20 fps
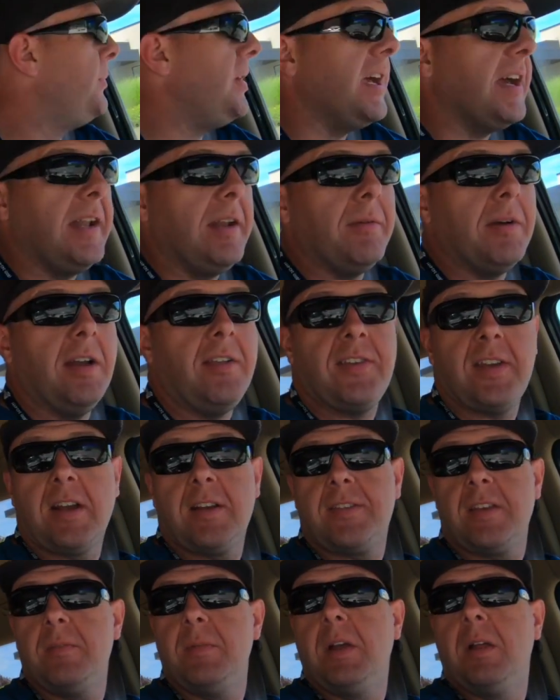Yeah, anyways, I
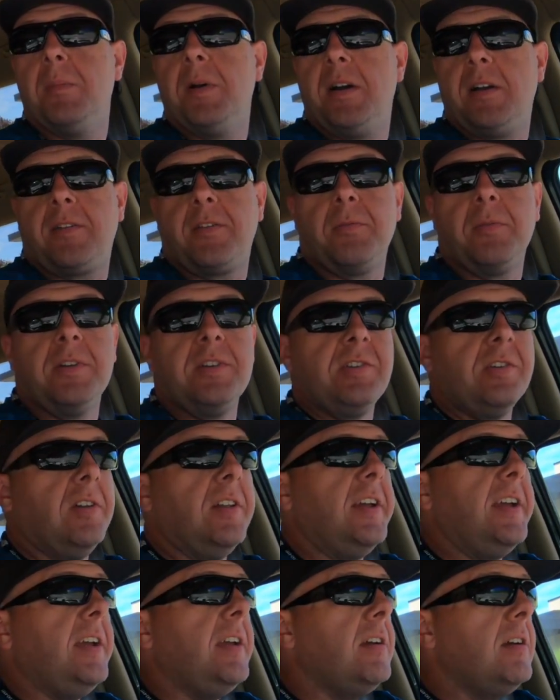got that mailbox
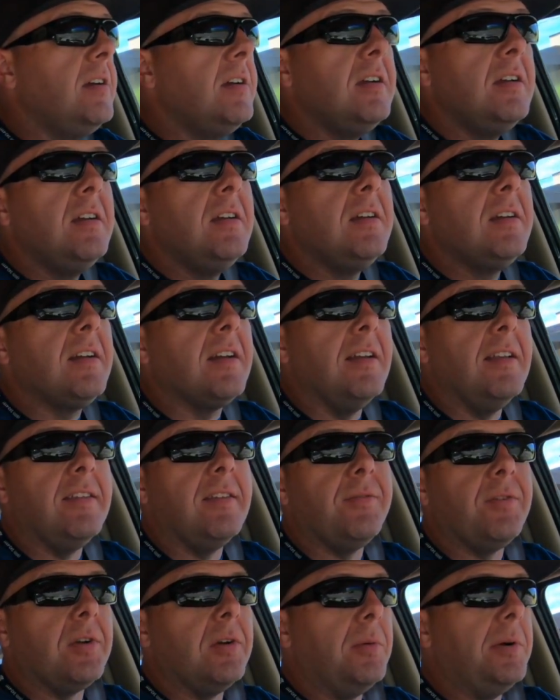originally because
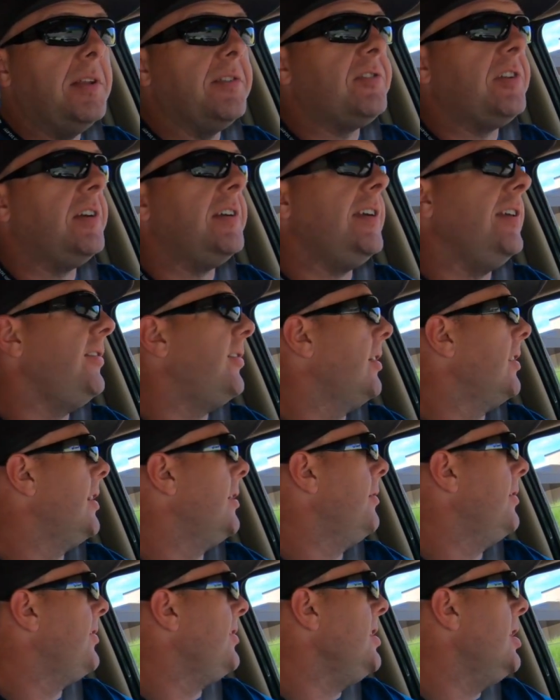if you're a wheelchair user,
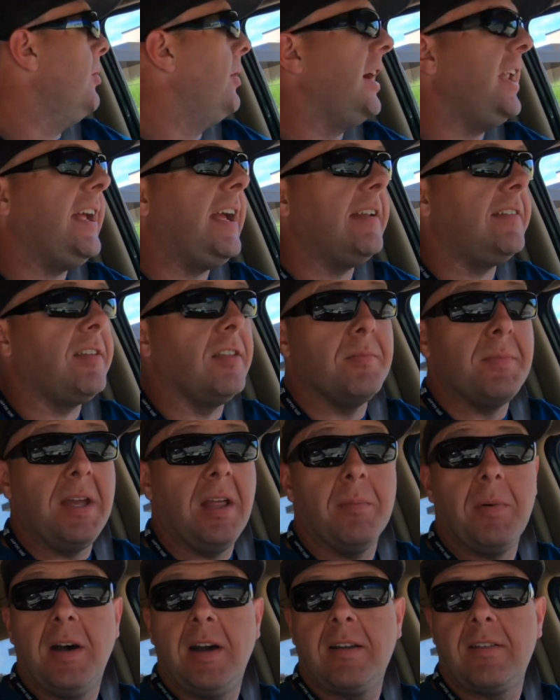there was no way to get to the
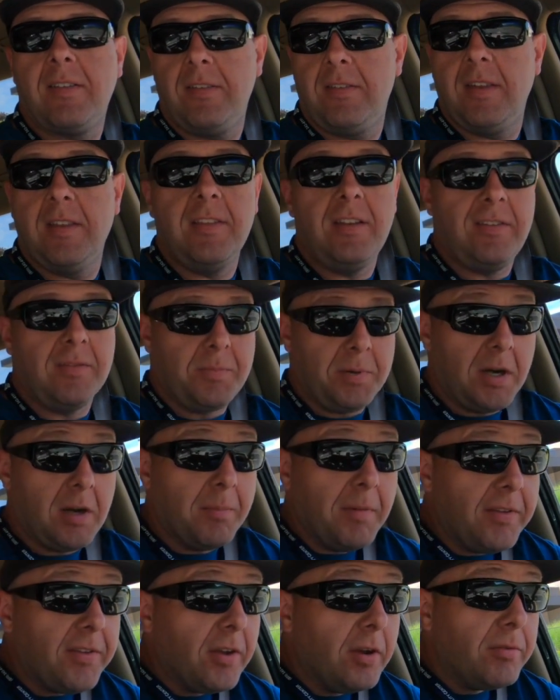mailboxes at these
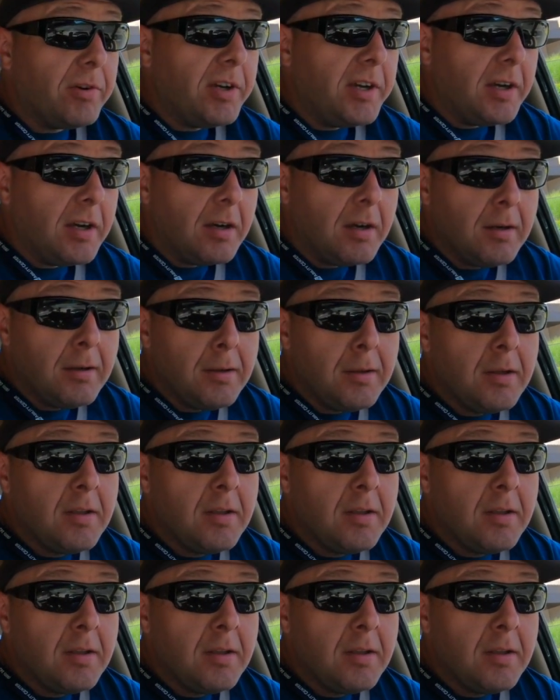apartments over here.